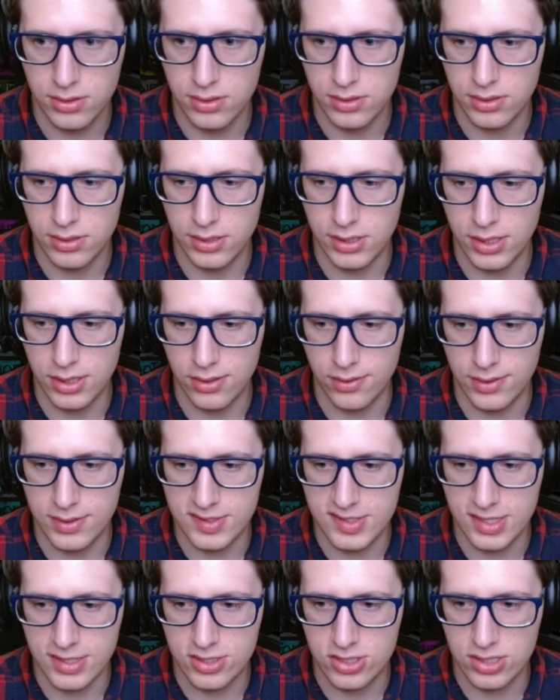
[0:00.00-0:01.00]
No,
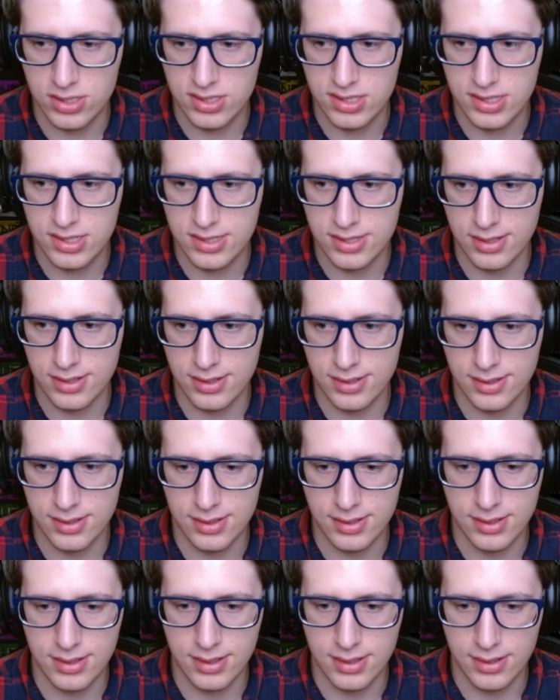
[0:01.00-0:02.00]
is it just
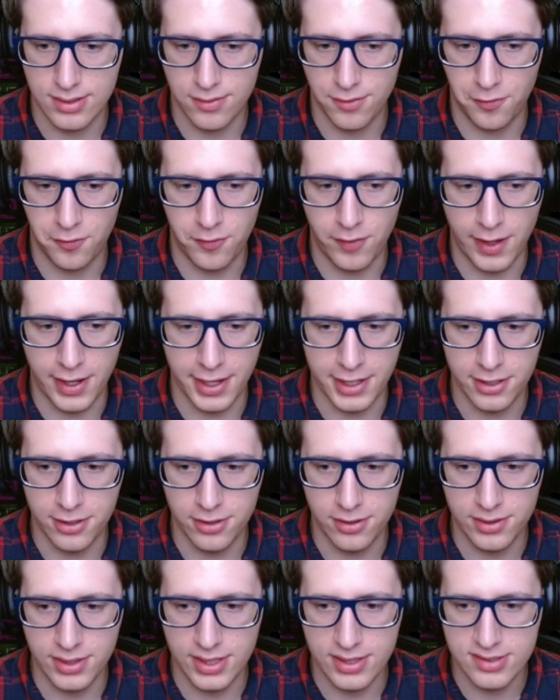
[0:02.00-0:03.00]

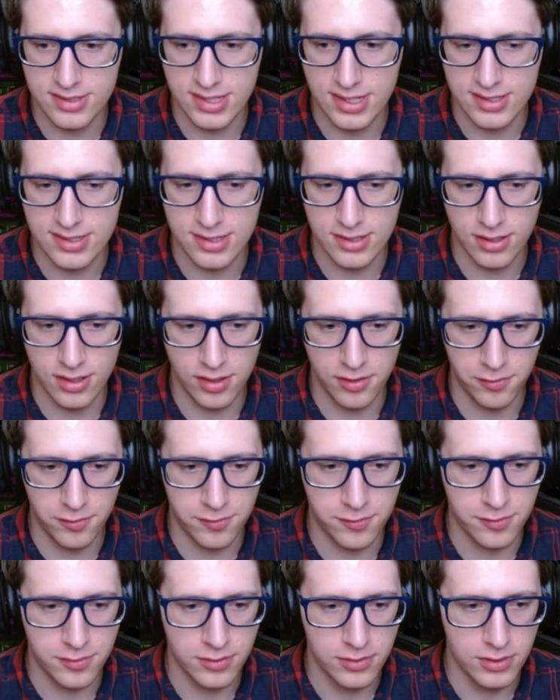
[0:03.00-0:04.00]
fire that sets it
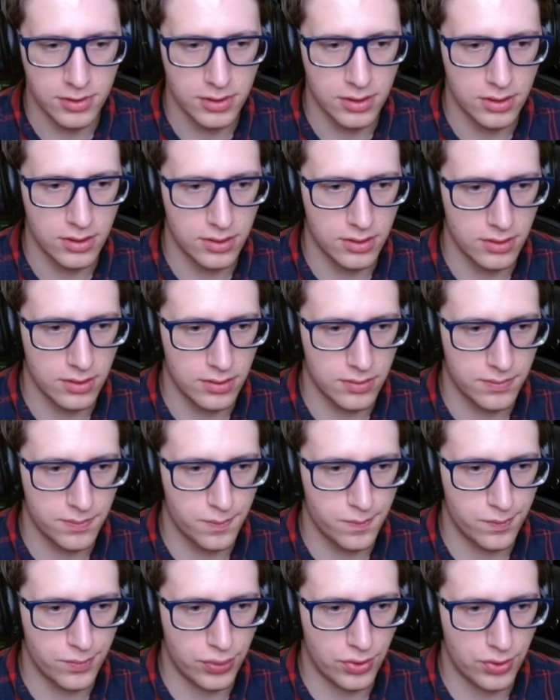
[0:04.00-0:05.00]
off?
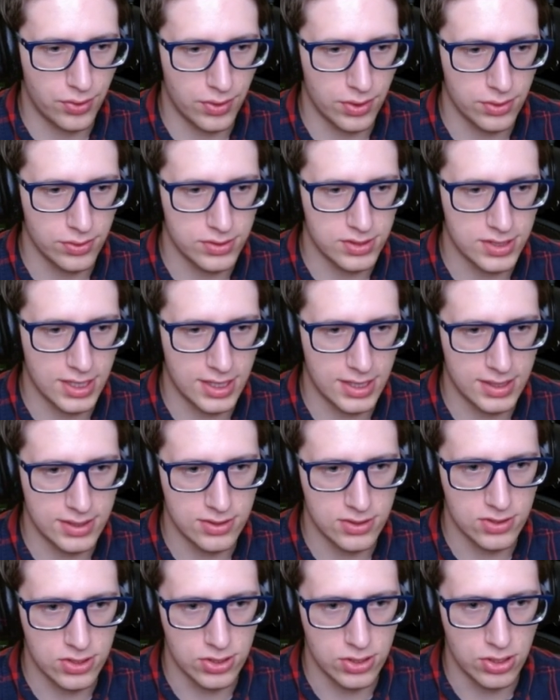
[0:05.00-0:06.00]

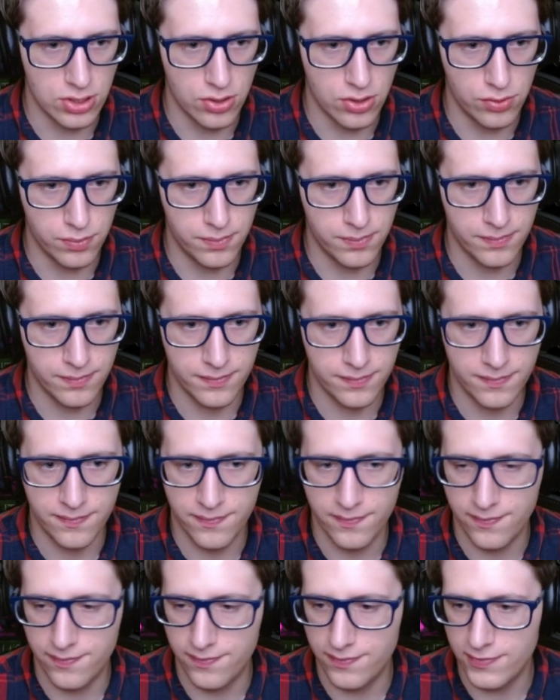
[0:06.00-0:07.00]
Protons, nope.
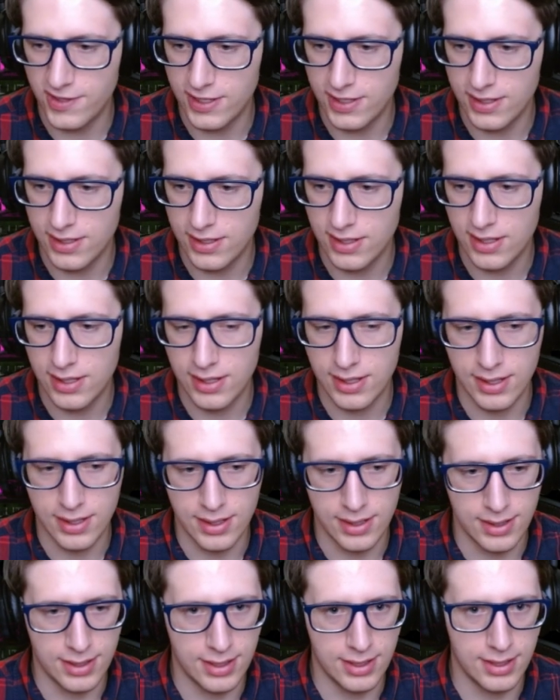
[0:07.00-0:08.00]

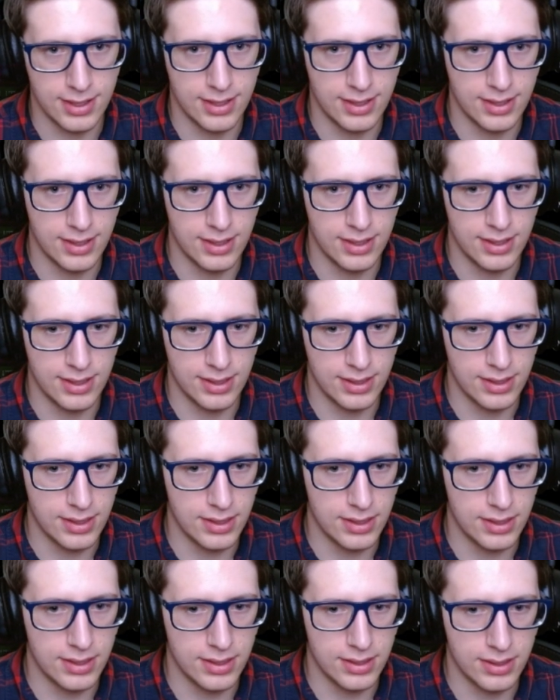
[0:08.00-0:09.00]

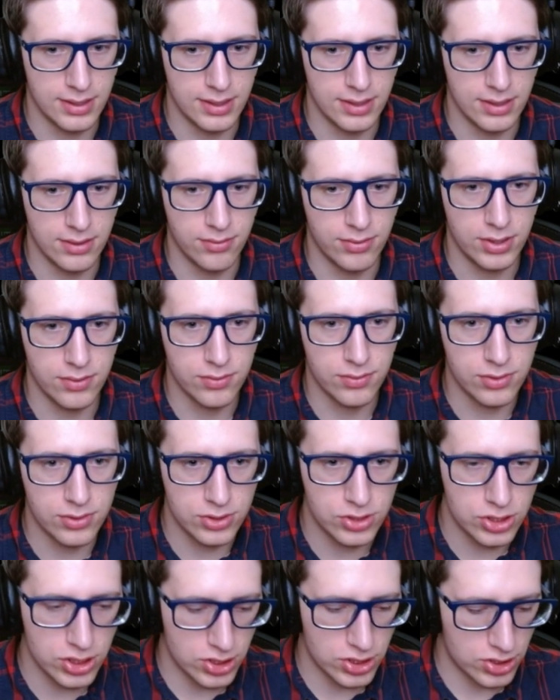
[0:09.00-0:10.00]
Uh, we will
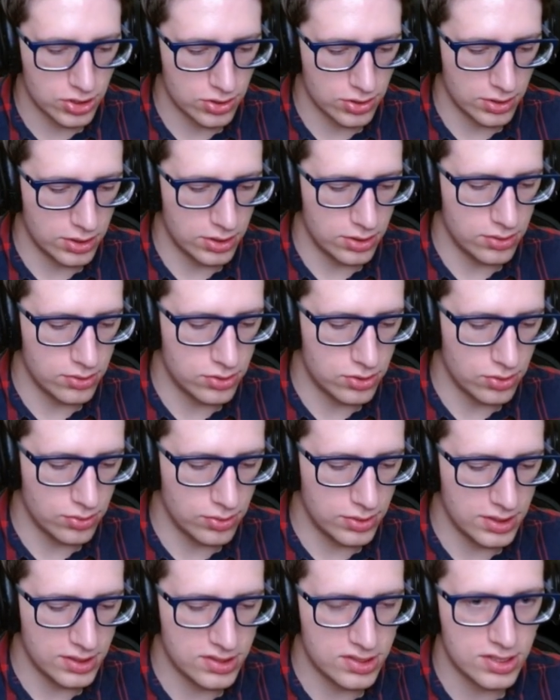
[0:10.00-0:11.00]
just, you do
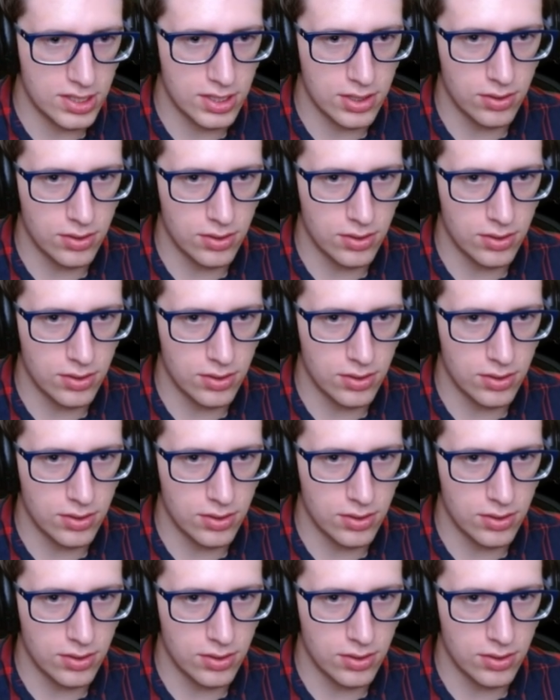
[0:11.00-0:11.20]
this the